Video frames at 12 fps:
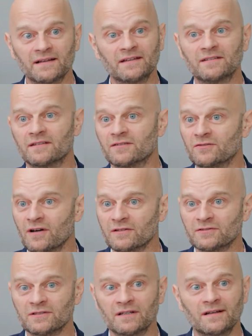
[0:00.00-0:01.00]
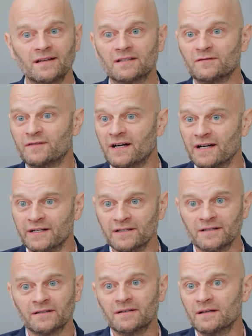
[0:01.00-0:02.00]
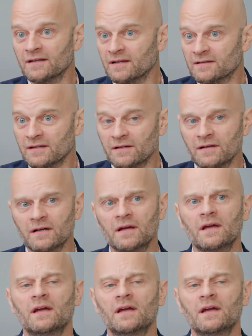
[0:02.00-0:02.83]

it's destruction, it's fire, etc.